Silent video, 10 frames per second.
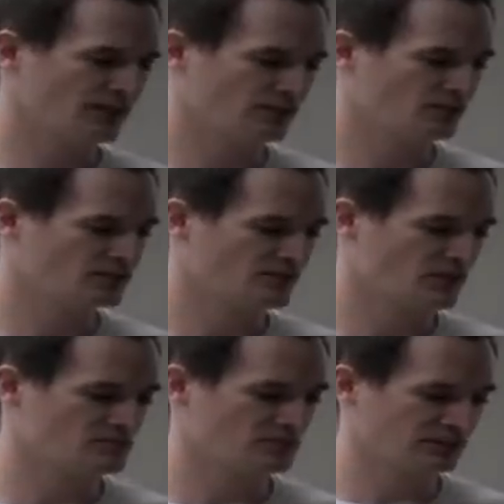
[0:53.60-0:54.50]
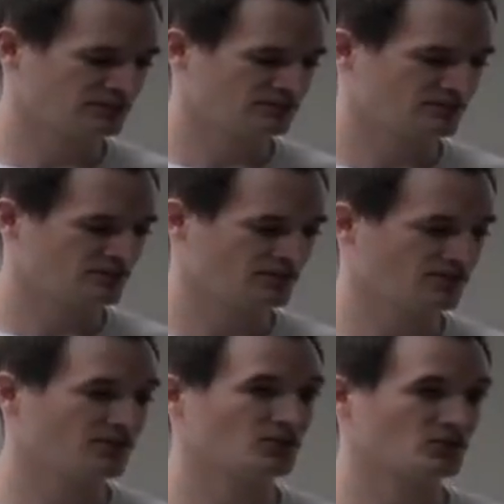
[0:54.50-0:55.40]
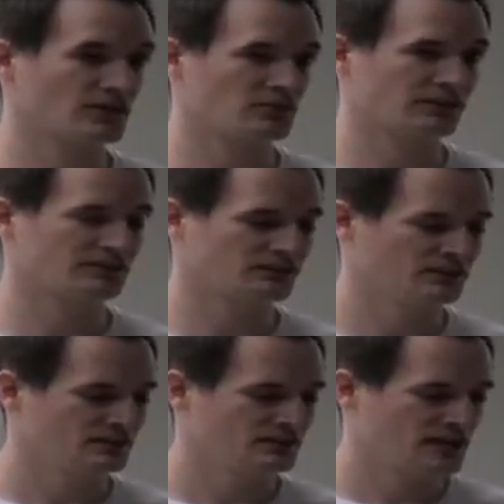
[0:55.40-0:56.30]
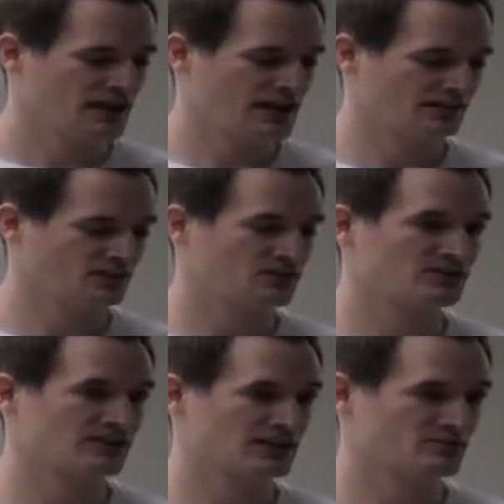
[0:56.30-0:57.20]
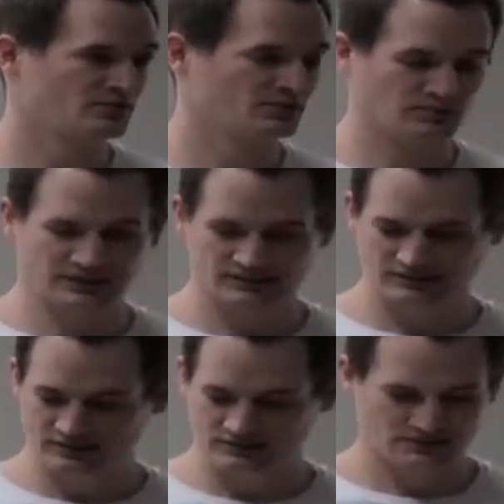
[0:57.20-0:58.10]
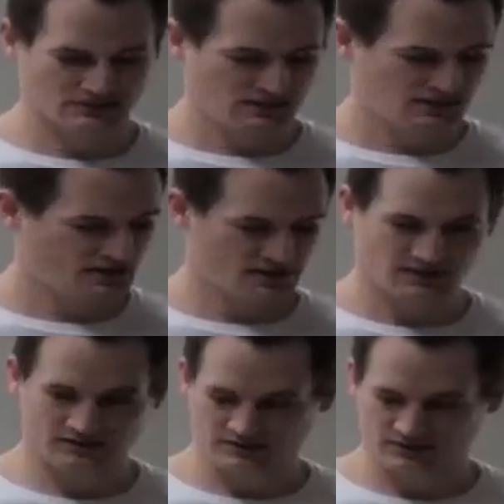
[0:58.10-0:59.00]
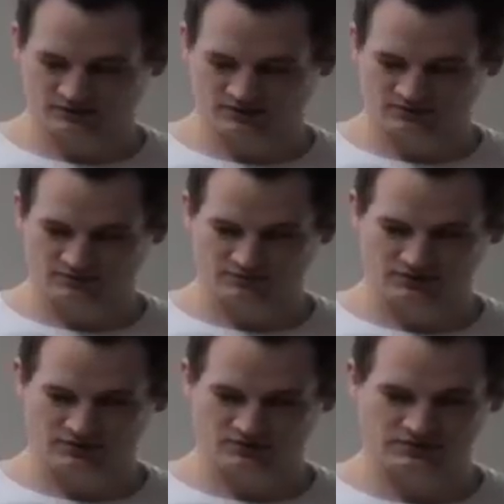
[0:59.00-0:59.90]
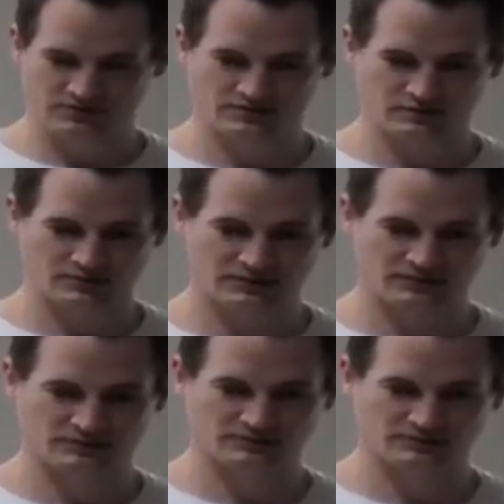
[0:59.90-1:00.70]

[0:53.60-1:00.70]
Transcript: they are the content voting plugin, the survey plugin, and the Confluence dashboards plugin. And I'll go through each of them now.